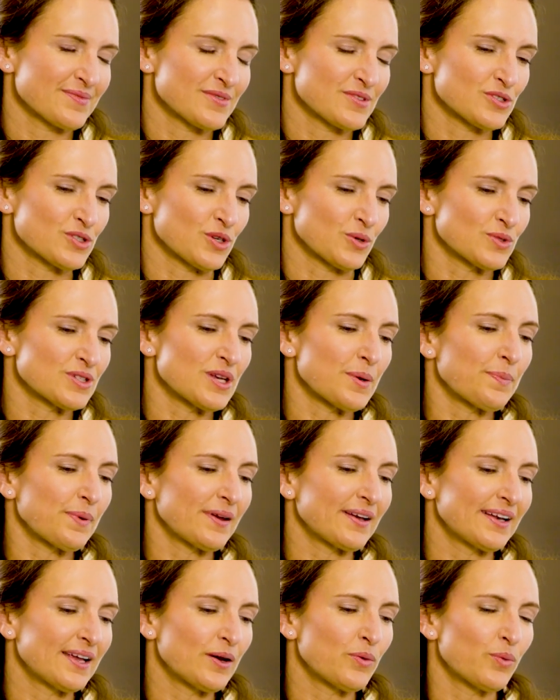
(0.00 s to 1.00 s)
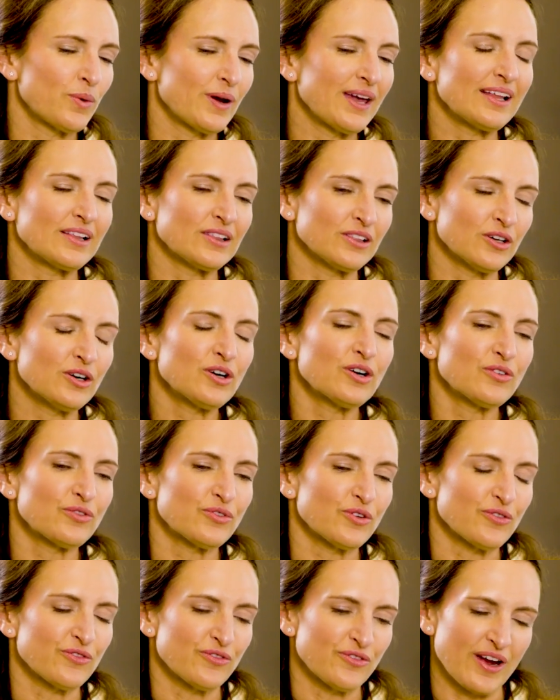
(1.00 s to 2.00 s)
So typically we look
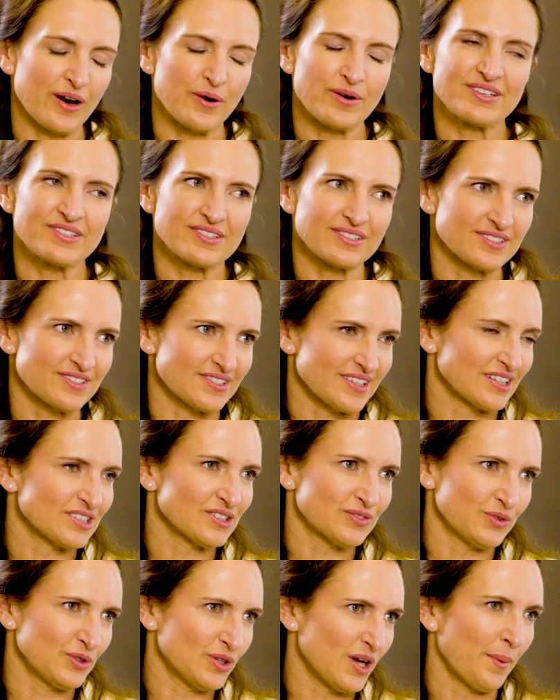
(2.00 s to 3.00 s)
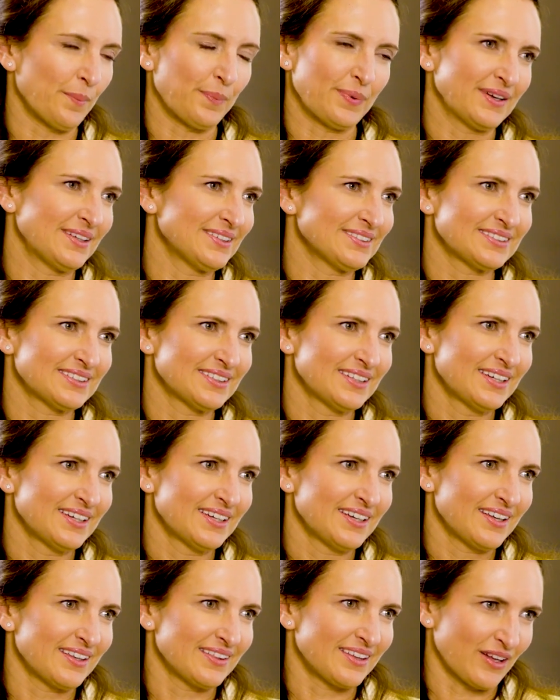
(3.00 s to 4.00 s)
for very successful companies
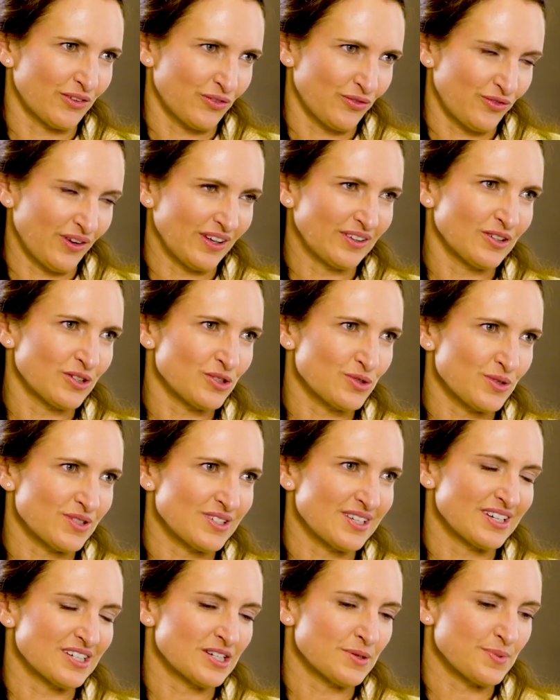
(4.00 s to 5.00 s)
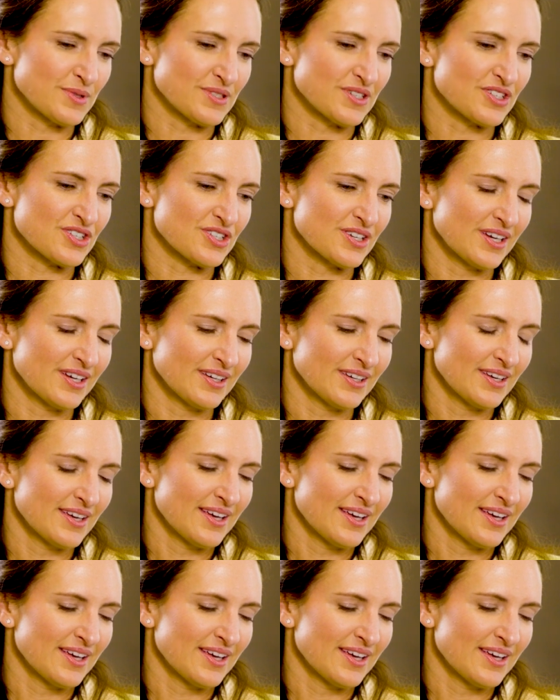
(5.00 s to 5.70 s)
that fit our strategic positioning.